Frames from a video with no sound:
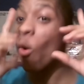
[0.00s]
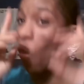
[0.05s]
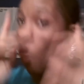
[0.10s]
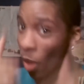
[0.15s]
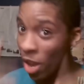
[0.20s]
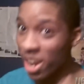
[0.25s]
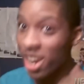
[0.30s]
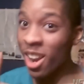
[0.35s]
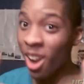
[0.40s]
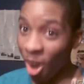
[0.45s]

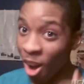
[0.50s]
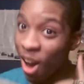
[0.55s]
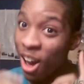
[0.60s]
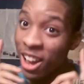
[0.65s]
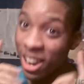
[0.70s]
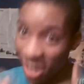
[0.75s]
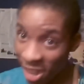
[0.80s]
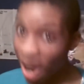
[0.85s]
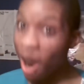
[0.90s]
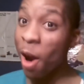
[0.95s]
we
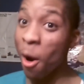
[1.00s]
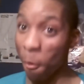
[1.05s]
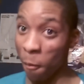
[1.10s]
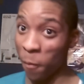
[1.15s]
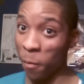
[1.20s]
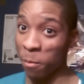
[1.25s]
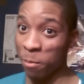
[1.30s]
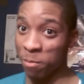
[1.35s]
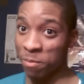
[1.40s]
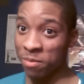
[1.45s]
all
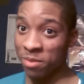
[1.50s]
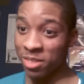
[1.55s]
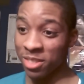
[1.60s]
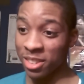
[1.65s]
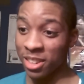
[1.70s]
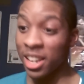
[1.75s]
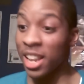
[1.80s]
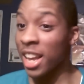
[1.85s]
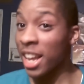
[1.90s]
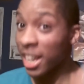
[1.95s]
know
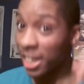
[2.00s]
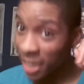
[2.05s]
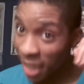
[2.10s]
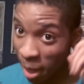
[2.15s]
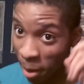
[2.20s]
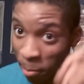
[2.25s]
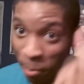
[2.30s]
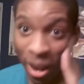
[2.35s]
that